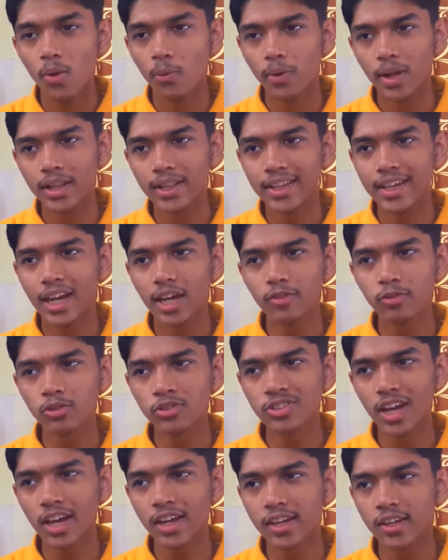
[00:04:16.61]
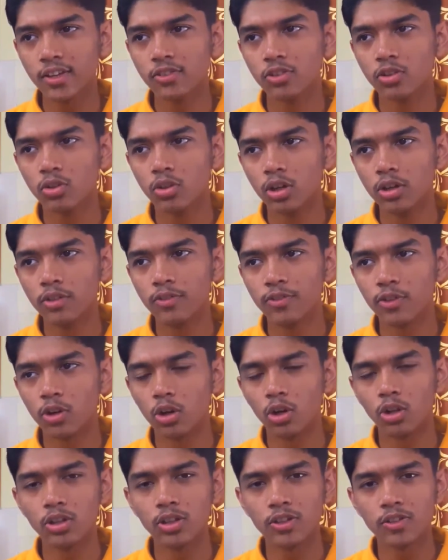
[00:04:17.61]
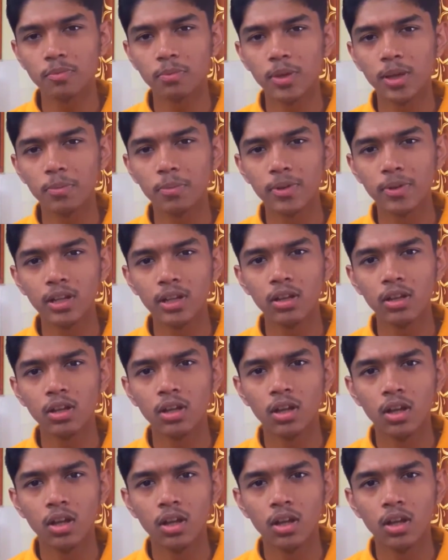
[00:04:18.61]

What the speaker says: Well, the headphone jack is good for all those people.